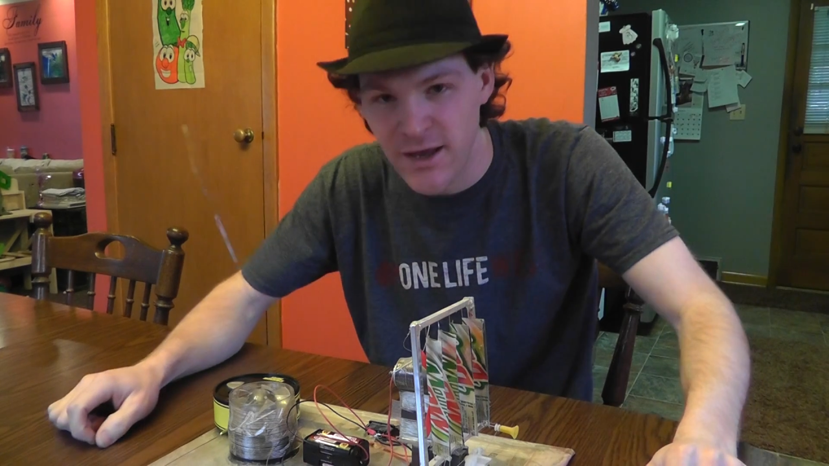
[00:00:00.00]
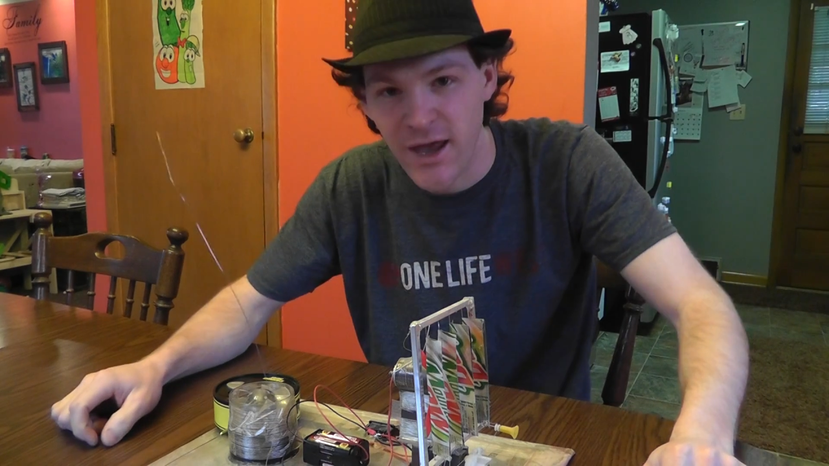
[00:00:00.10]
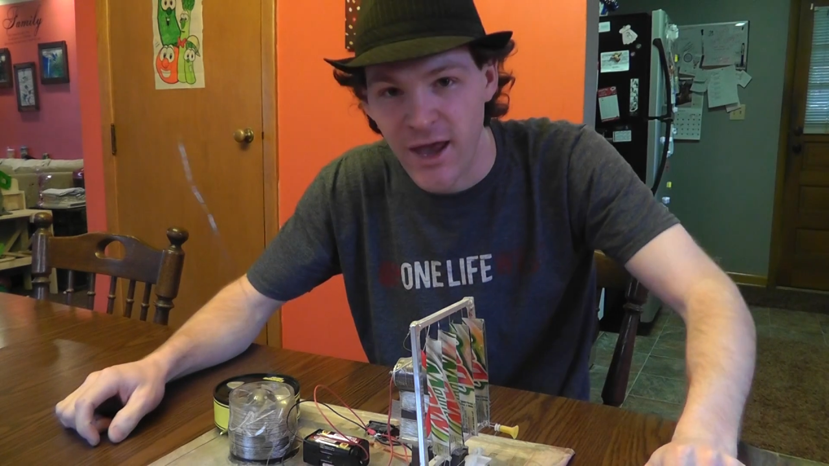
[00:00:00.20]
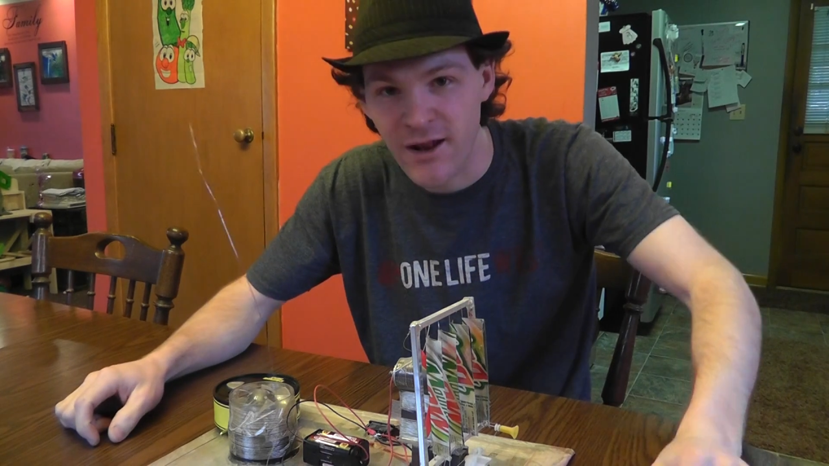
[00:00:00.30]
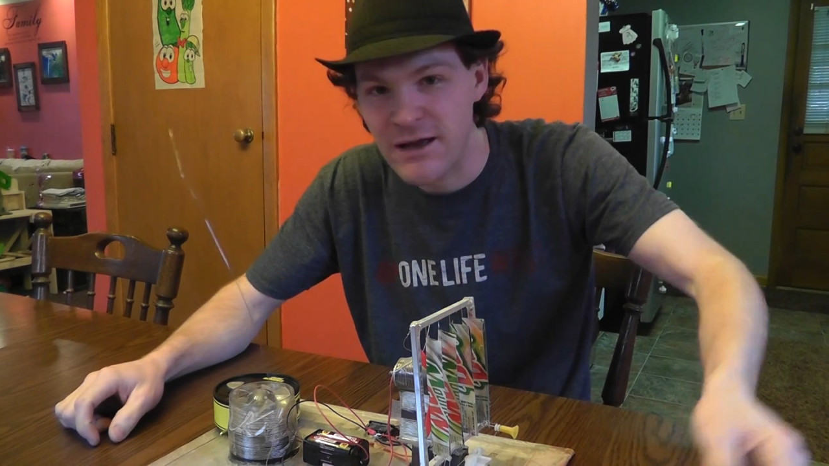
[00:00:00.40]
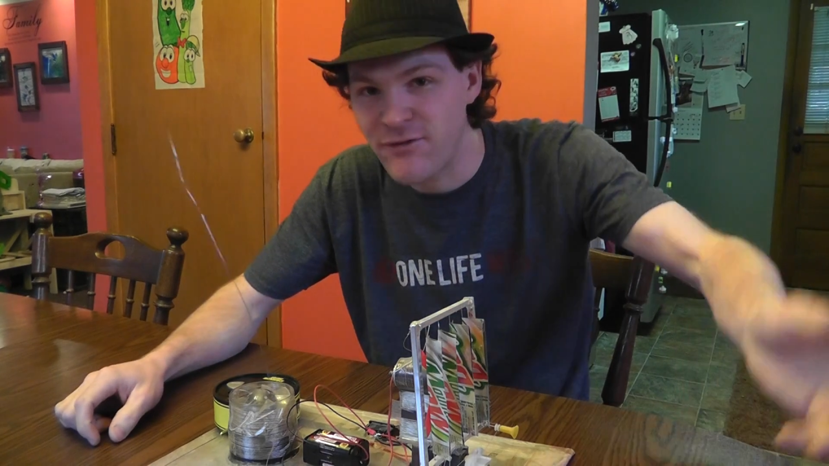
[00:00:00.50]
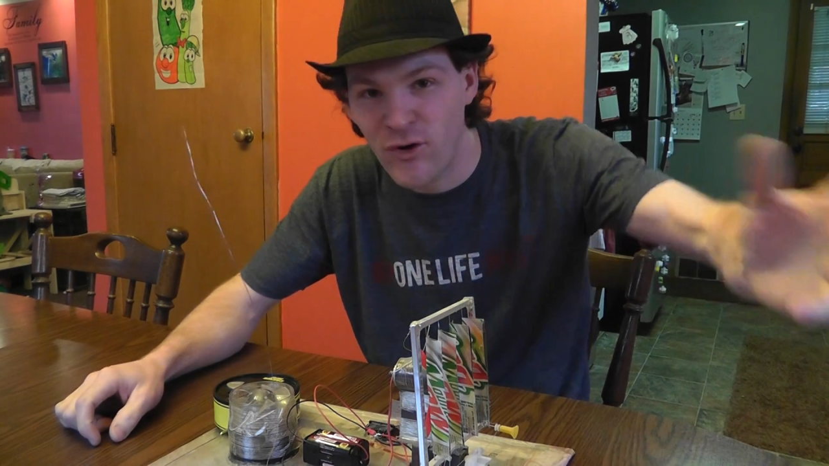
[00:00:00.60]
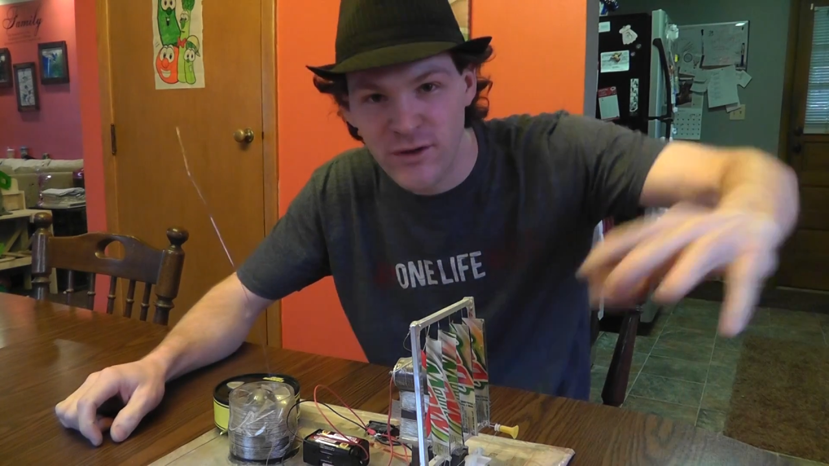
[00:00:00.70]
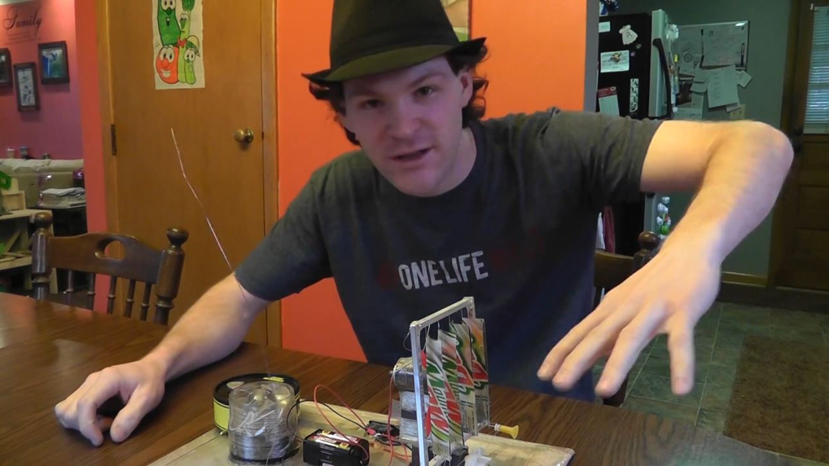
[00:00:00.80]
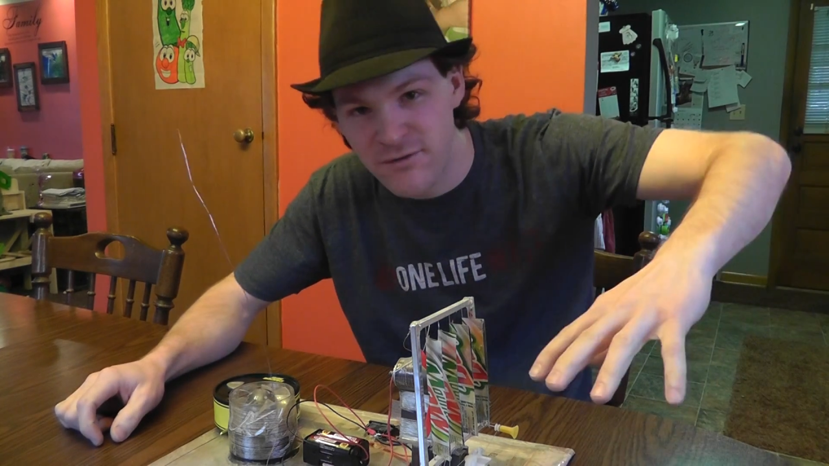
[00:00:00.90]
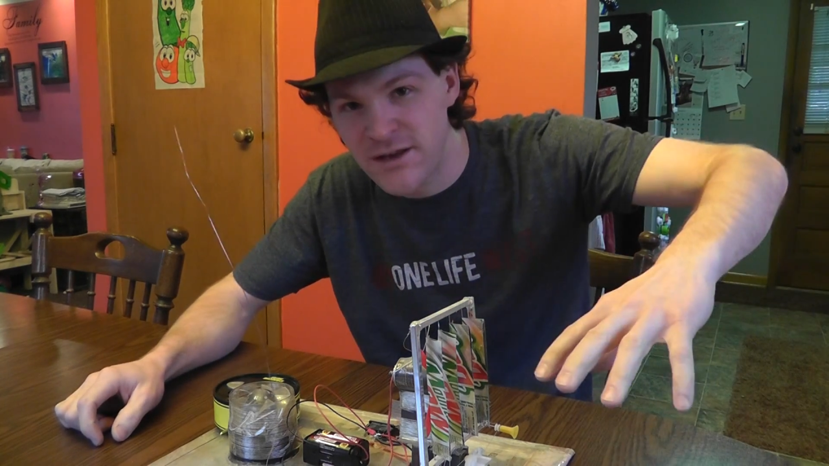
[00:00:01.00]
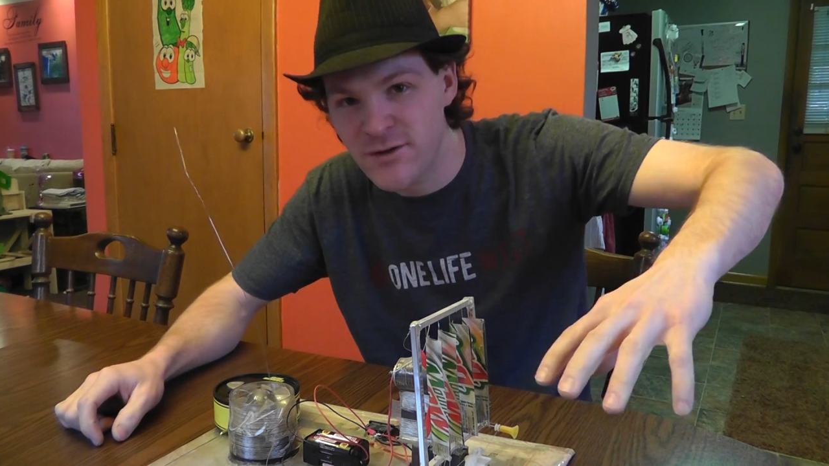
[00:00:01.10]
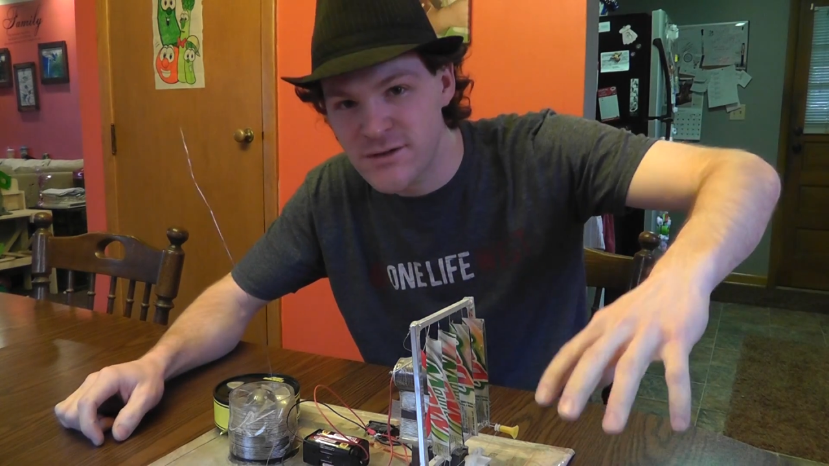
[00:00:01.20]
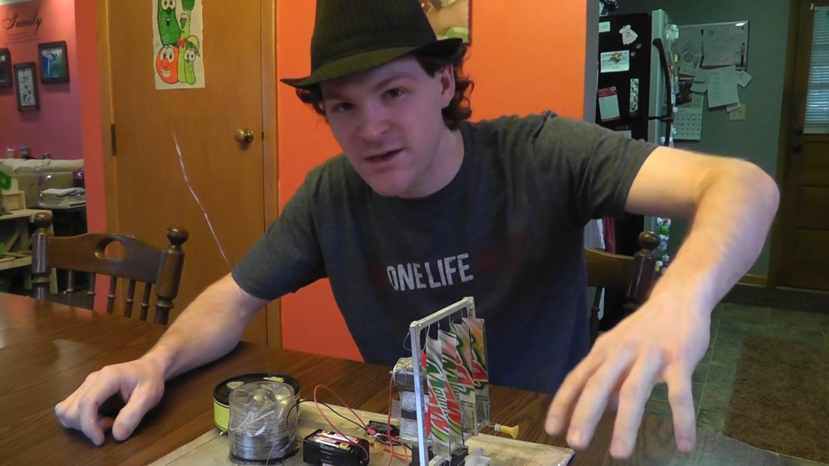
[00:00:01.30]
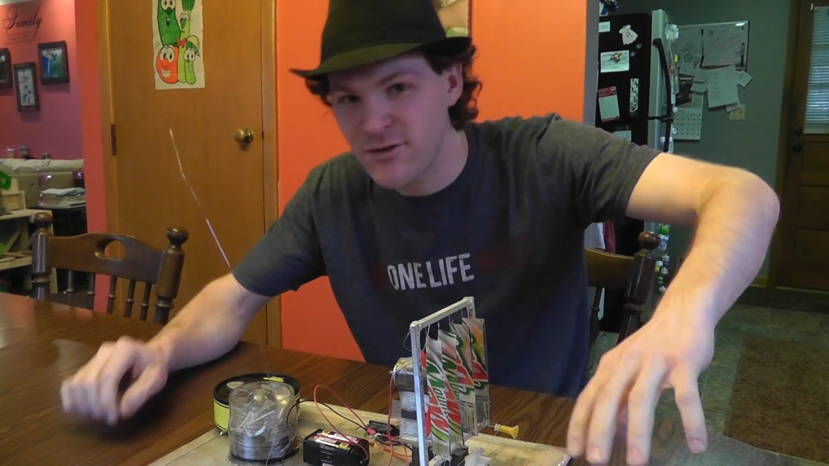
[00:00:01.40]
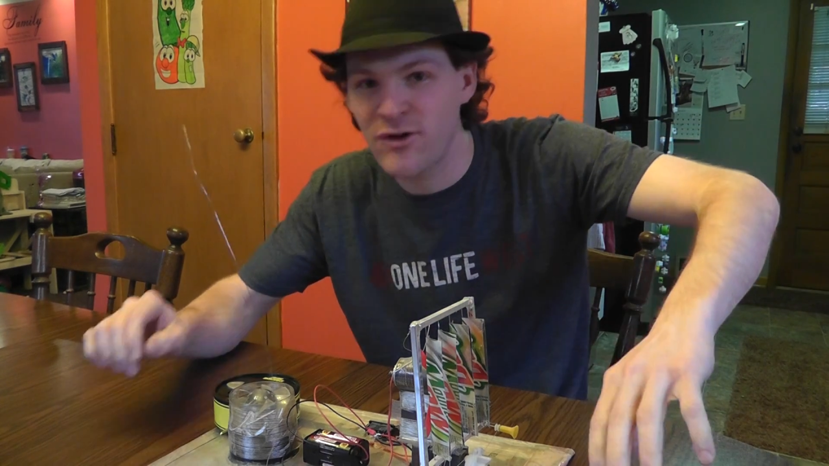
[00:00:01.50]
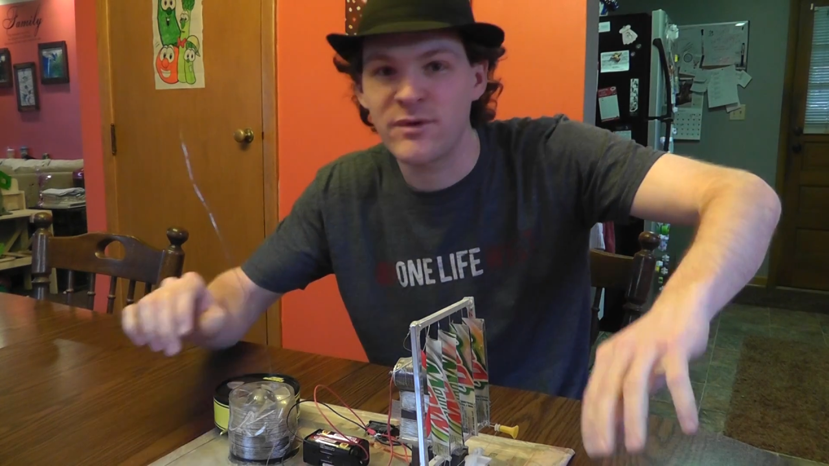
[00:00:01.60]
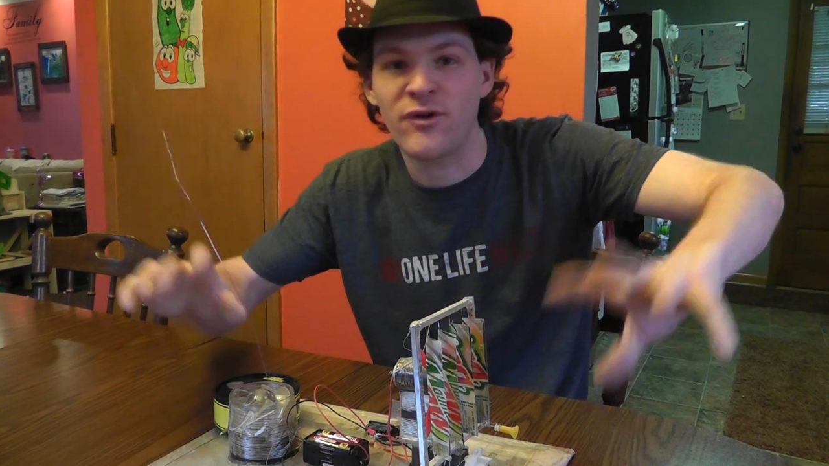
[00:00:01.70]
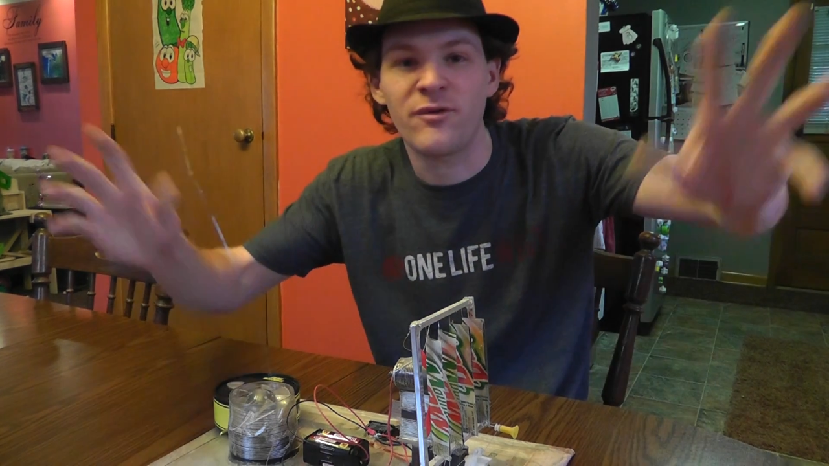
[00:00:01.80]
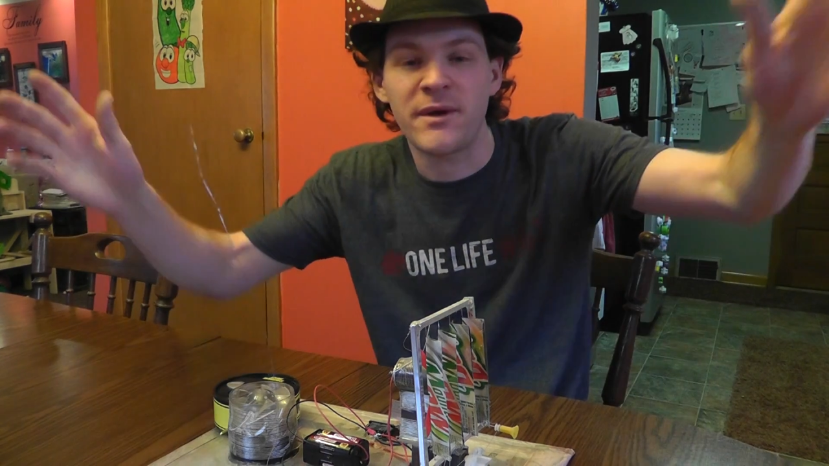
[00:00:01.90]
And I'll have all the other videos there along
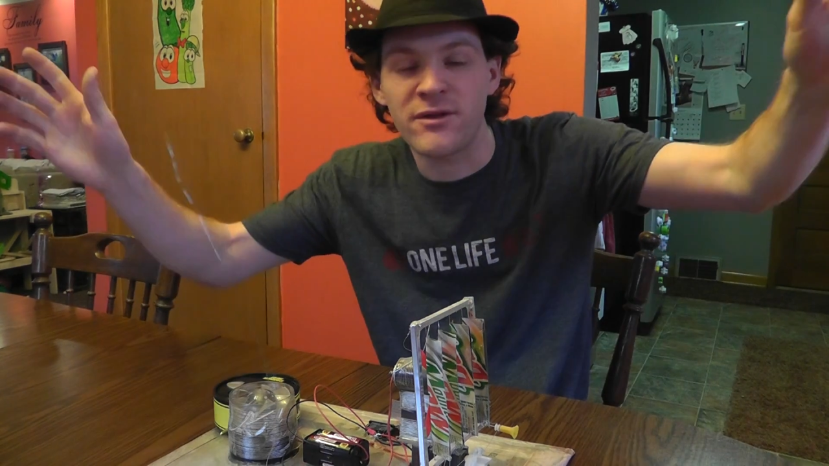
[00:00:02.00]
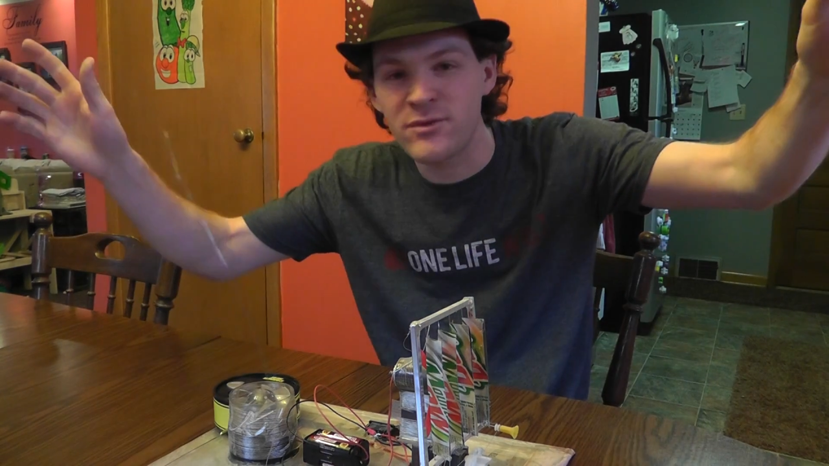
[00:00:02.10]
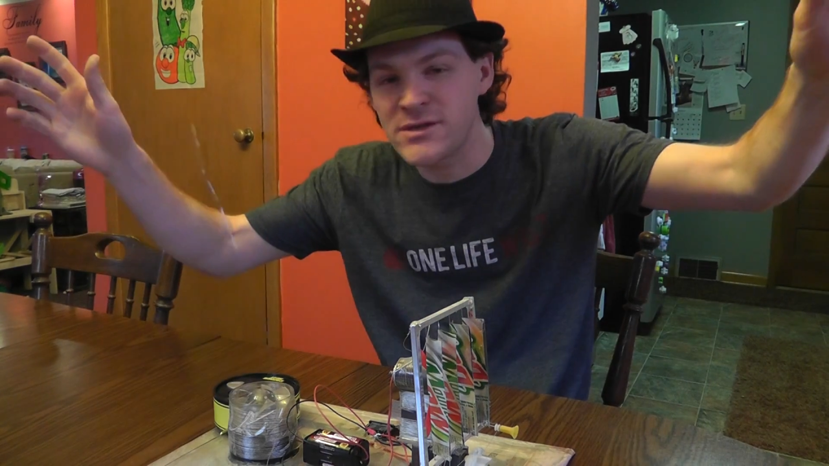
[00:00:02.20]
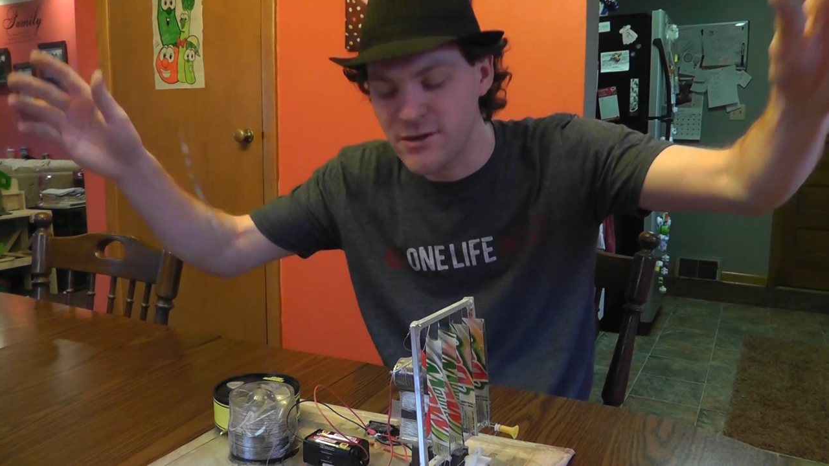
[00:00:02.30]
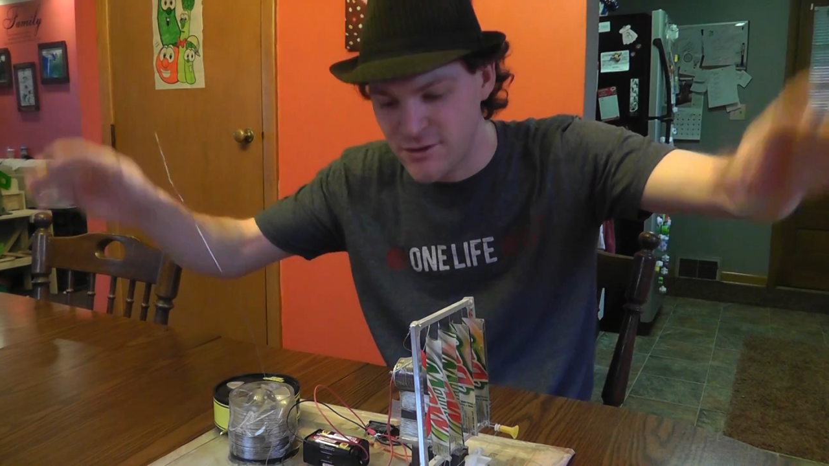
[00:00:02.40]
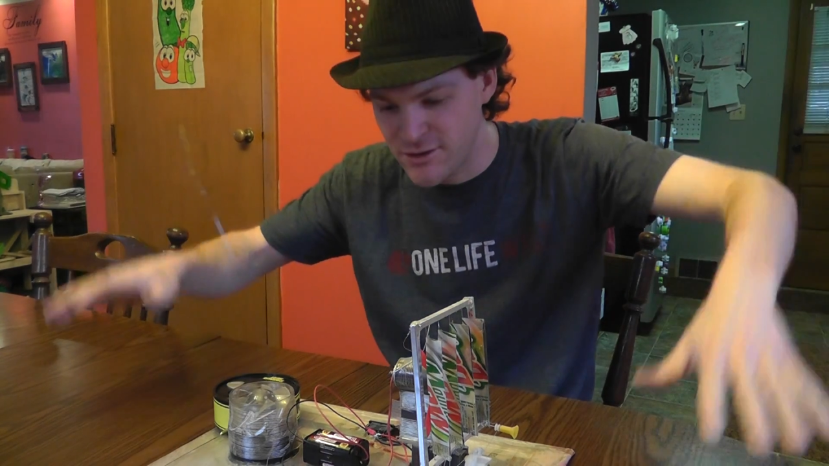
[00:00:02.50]
with all my other research.